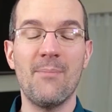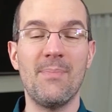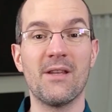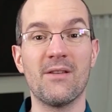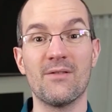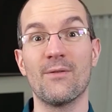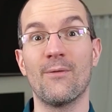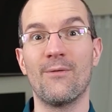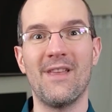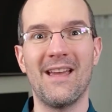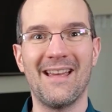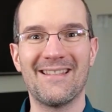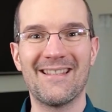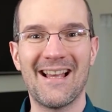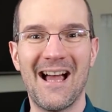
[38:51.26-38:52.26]
because of
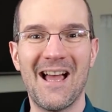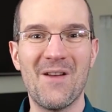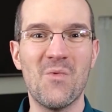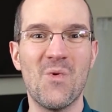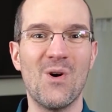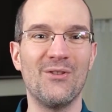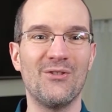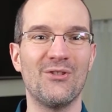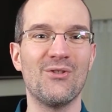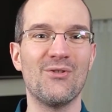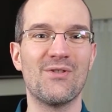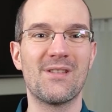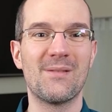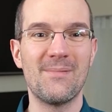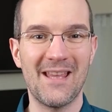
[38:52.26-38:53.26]
that, I want to
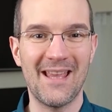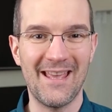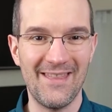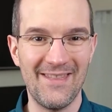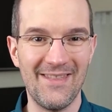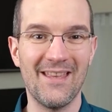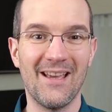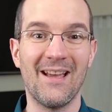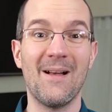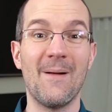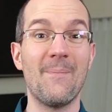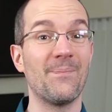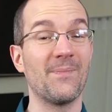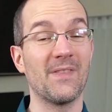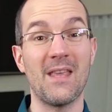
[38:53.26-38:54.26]
send
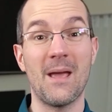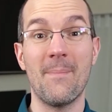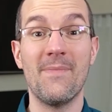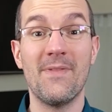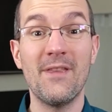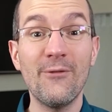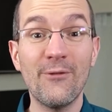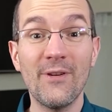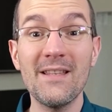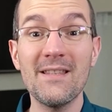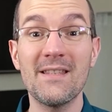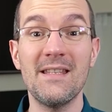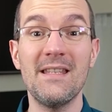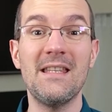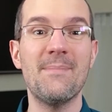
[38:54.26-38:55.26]
them different
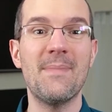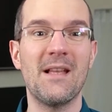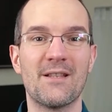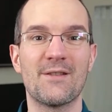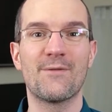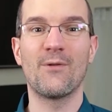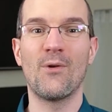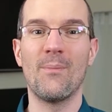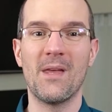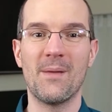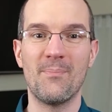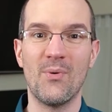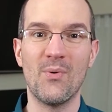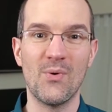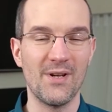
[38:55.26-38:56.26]
emails from
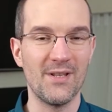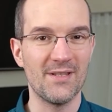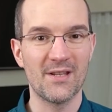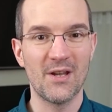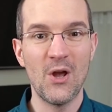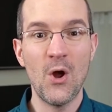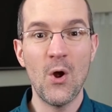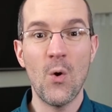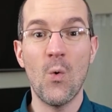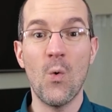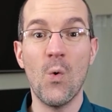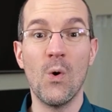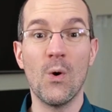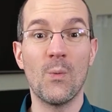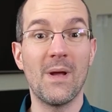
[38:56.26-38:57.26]
that point.
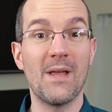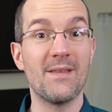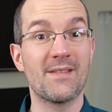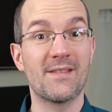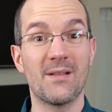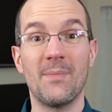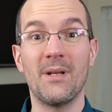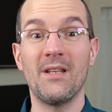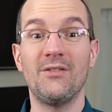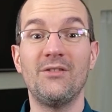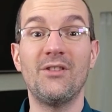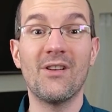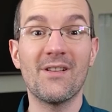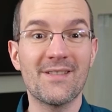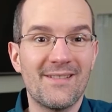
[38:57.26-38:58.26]
Or when somebody
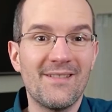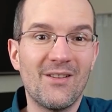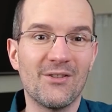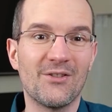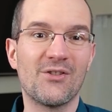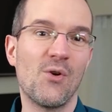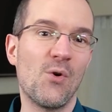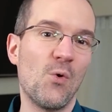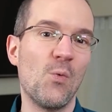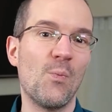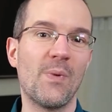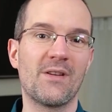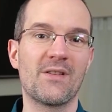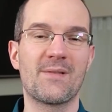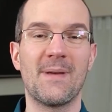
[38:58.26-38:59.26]
does not
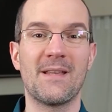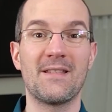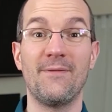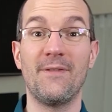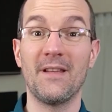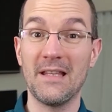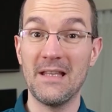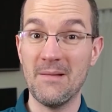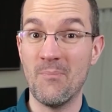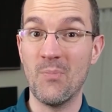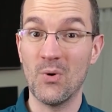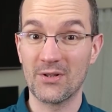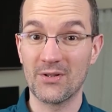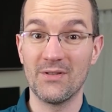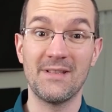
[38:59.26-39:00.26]
open a specific
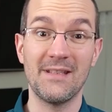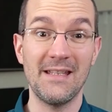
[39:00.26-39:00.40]
important